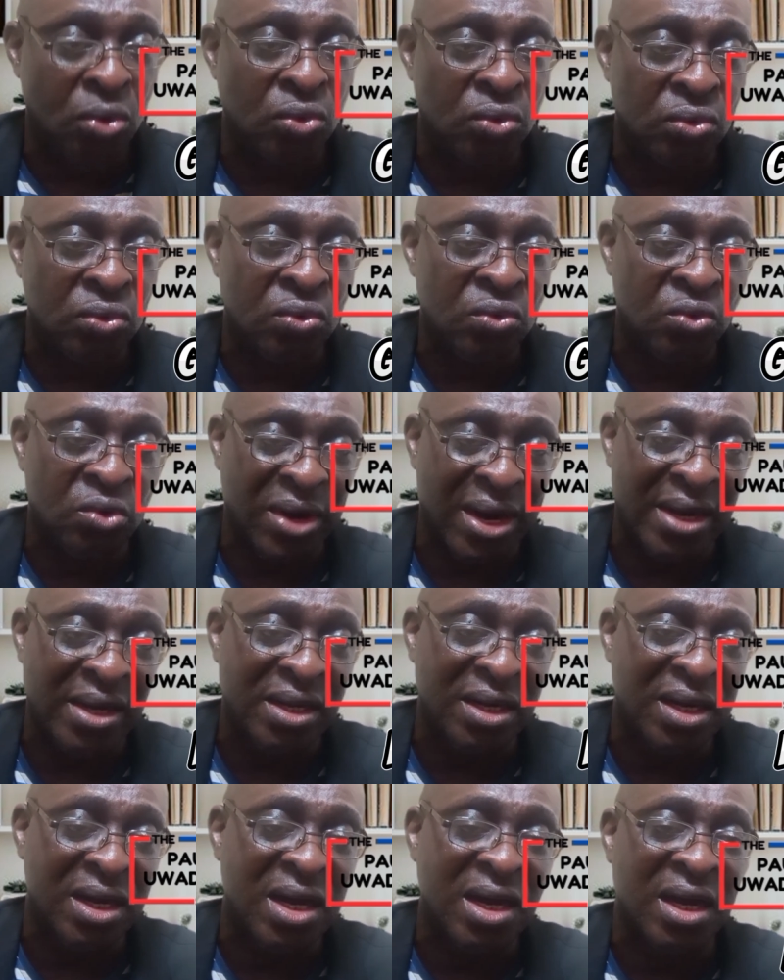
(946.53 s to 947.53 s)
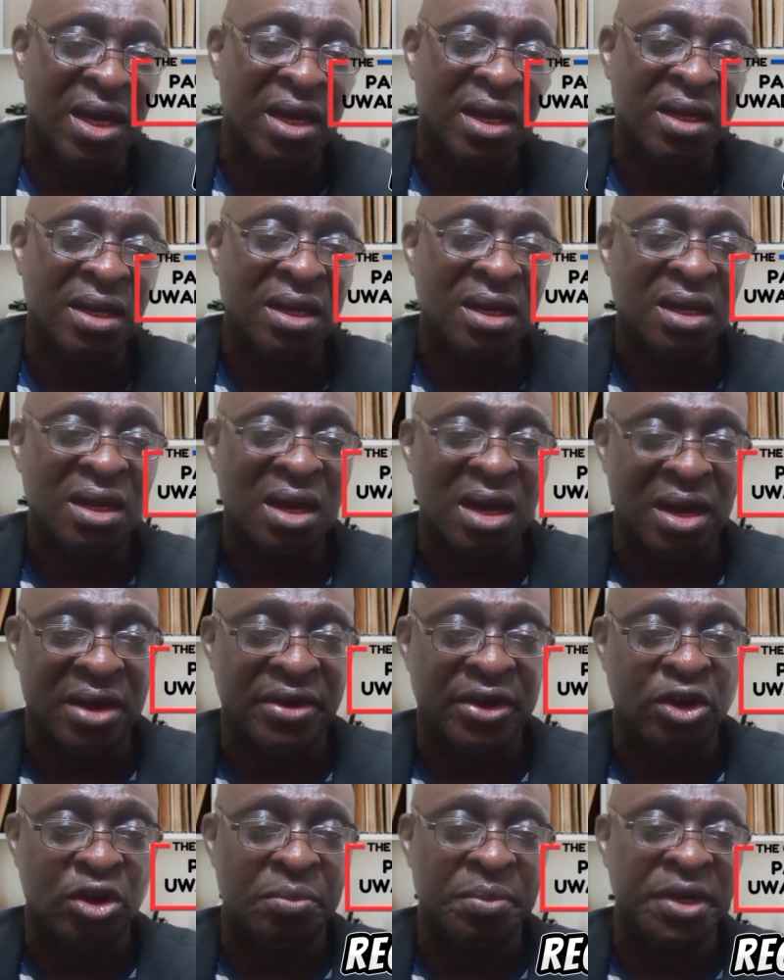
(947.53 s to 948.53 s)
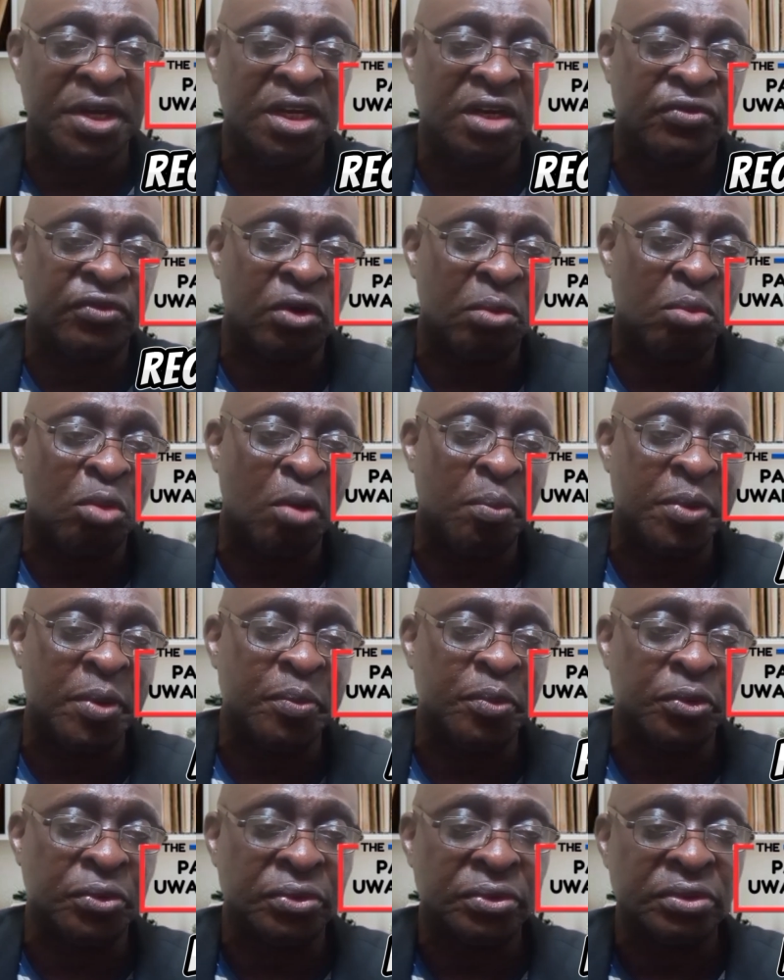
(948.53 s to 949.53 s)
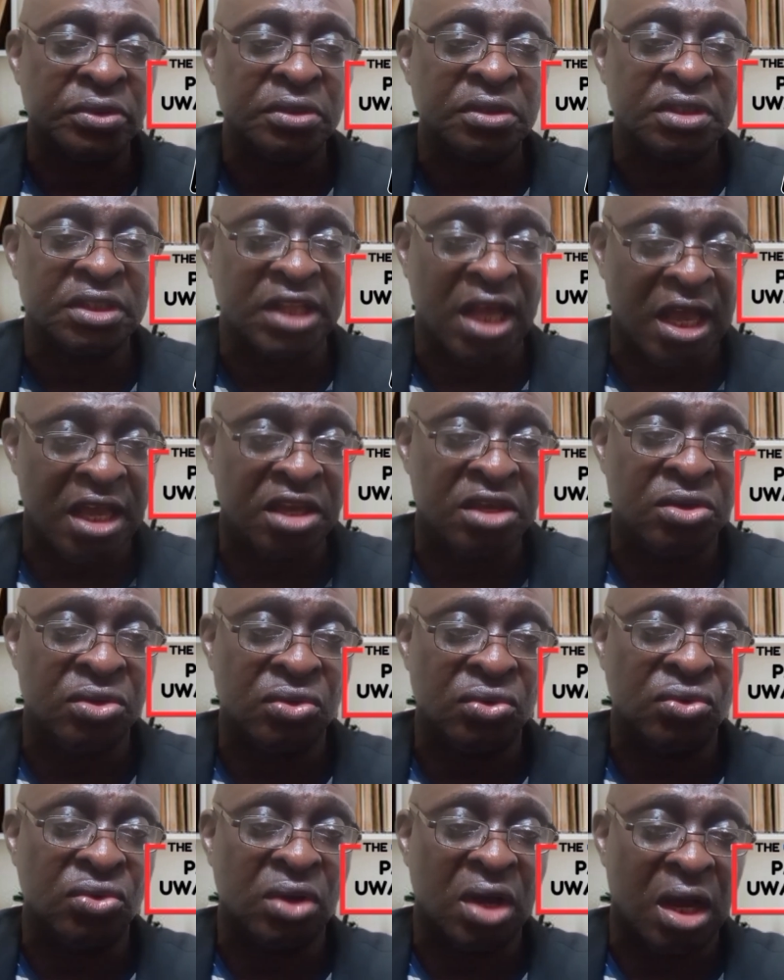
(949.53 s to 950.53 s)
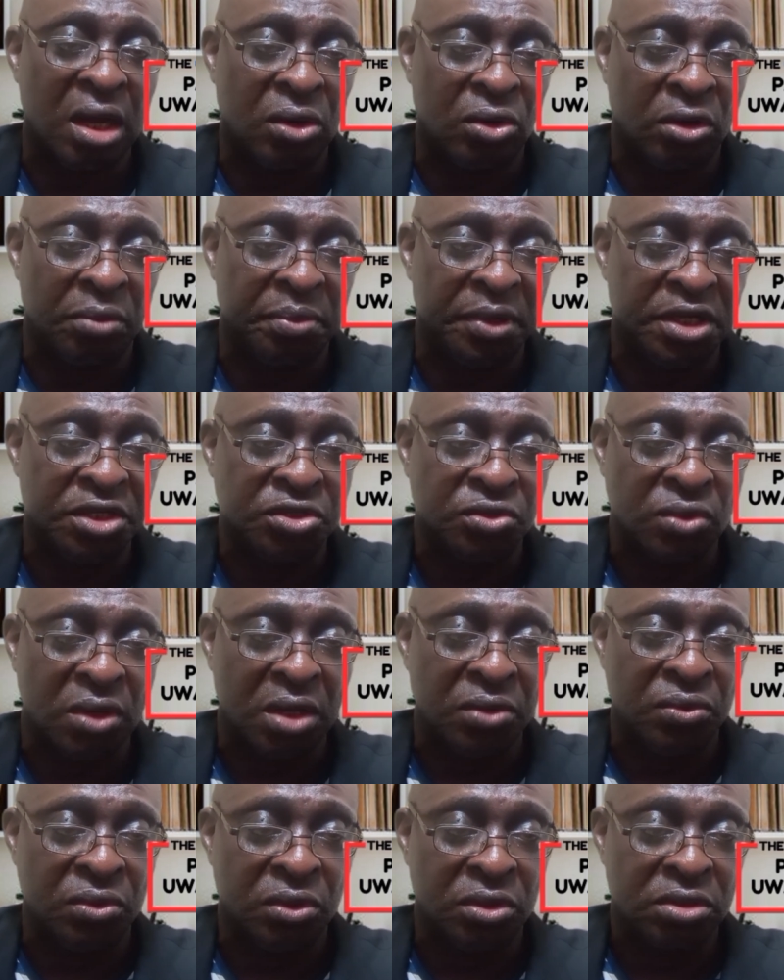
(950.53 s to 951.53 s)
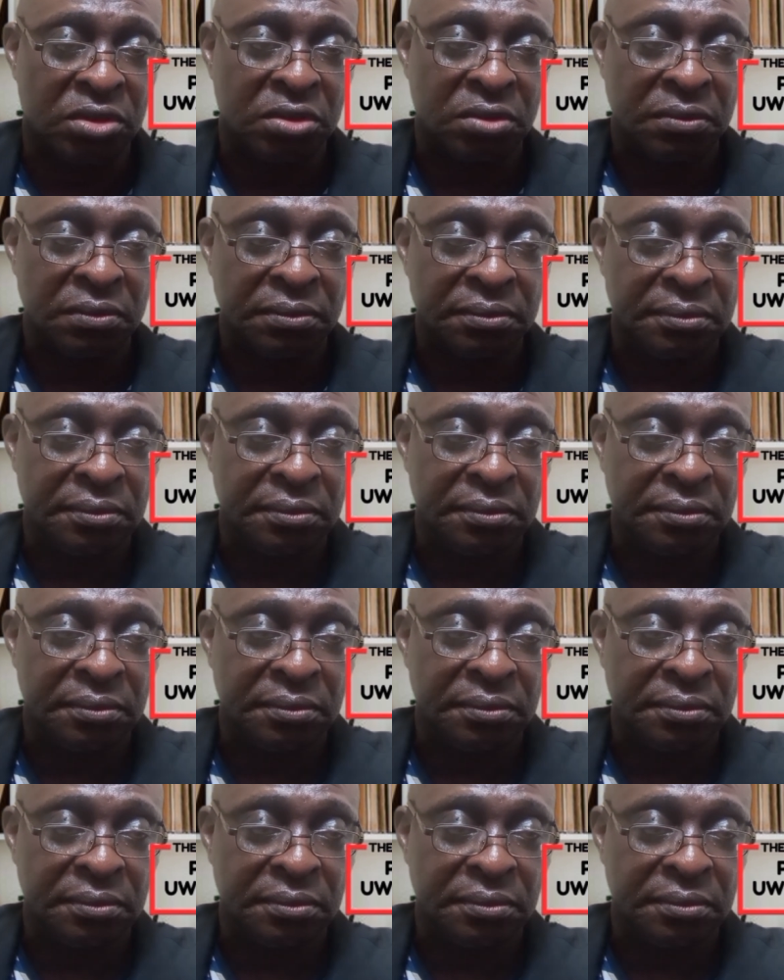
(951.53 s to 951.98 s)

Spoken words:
will rank it high and recommend it for more people. Thank you, and God bless you and yours.